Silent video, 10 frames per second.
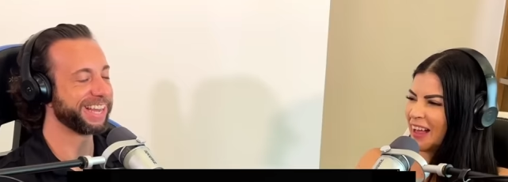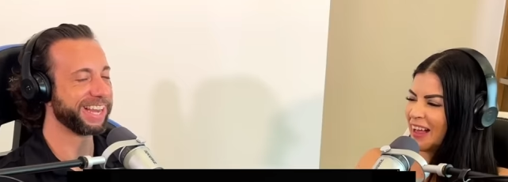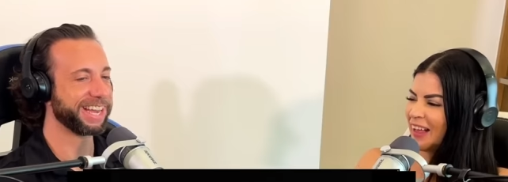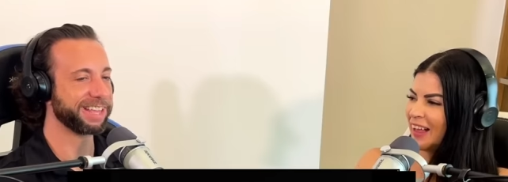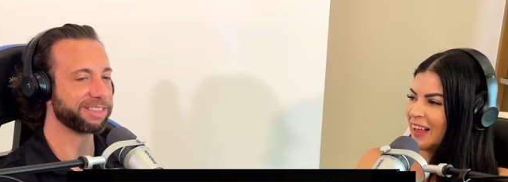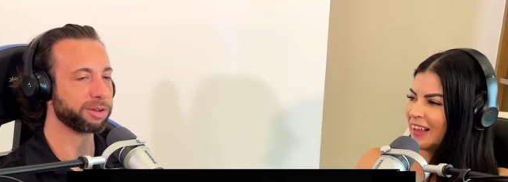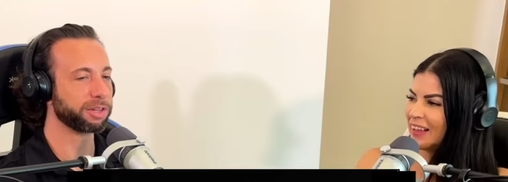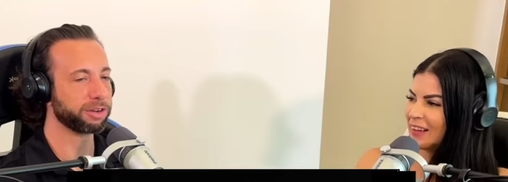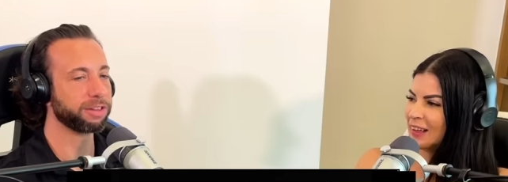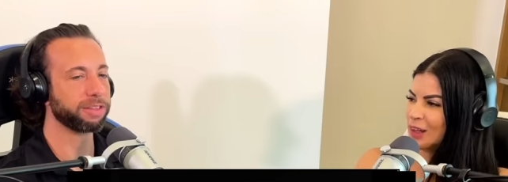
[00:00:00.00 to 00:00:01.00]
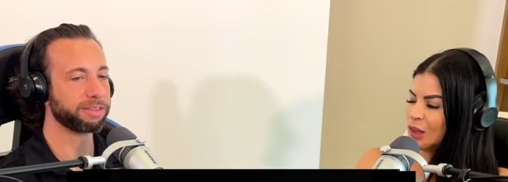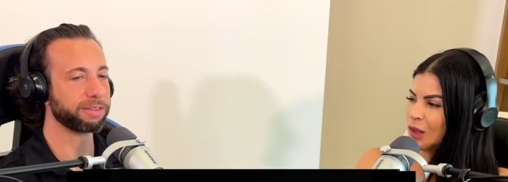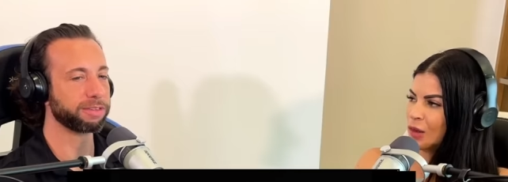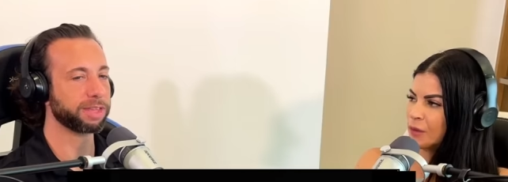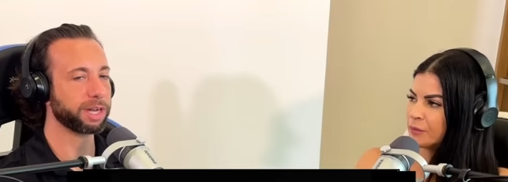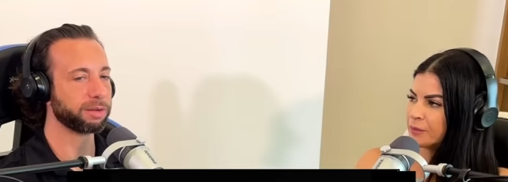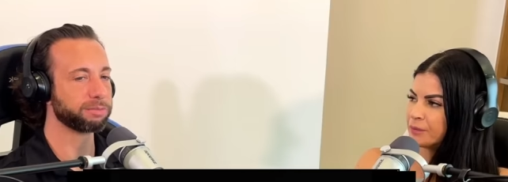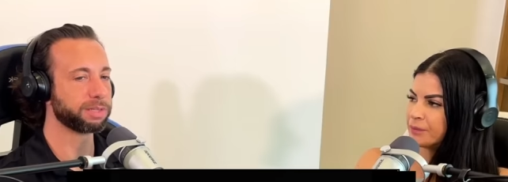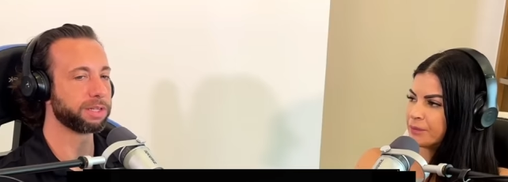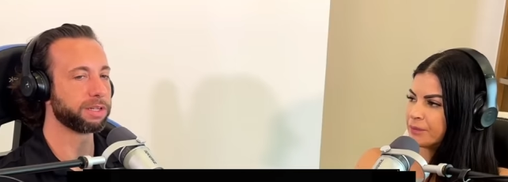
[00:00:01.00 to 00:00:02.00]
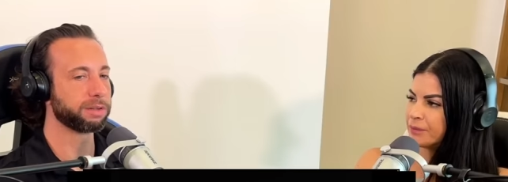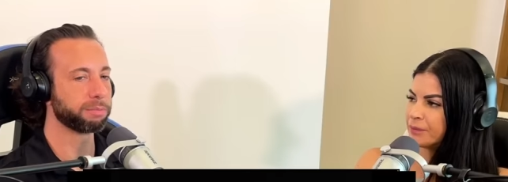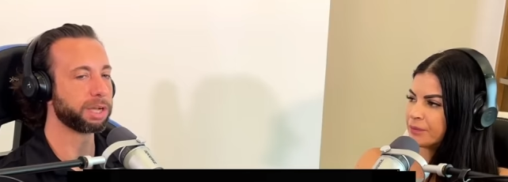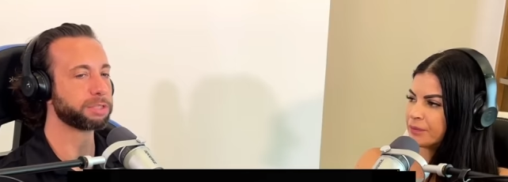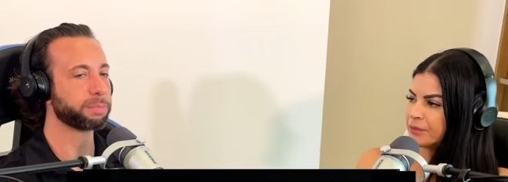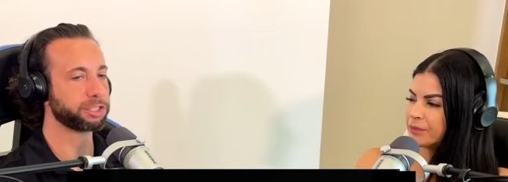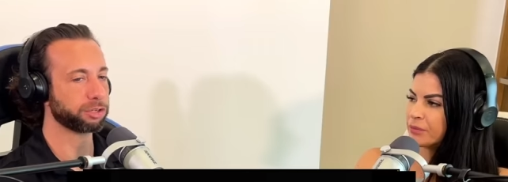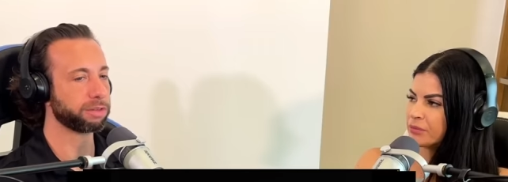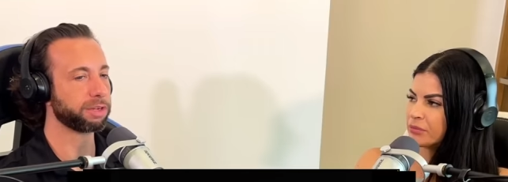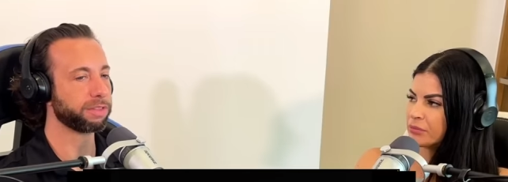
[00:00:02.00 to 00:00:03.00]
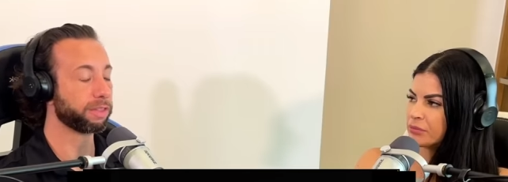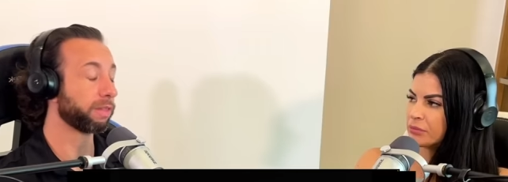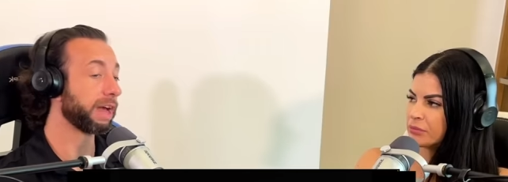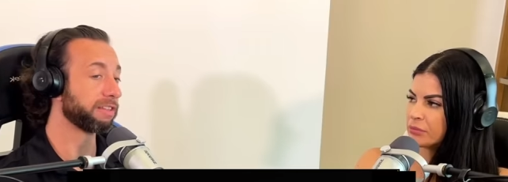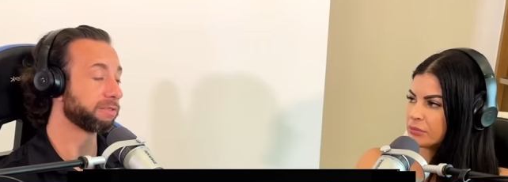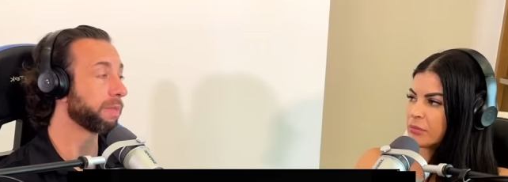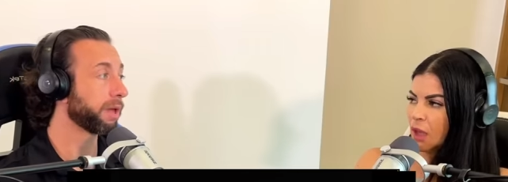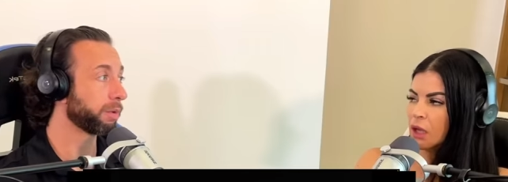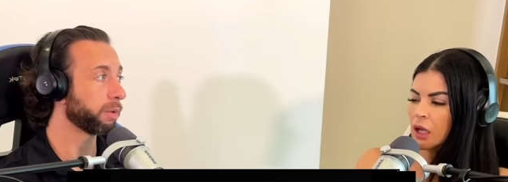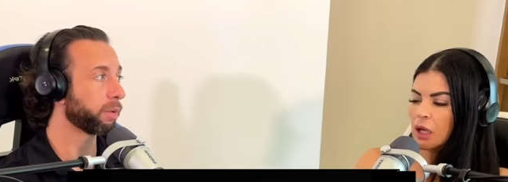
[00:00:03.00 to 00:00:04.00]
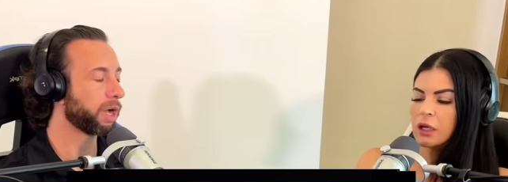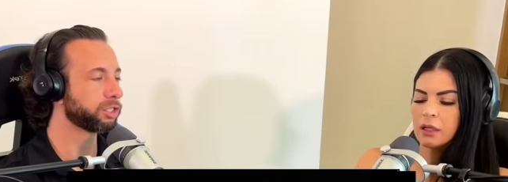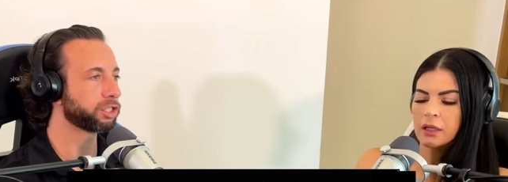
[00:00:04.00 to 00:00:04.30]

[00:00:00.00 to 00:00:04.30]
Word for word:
Speaker 1: Uh, so clearly, this is you know much much earlier than the last one that we watched.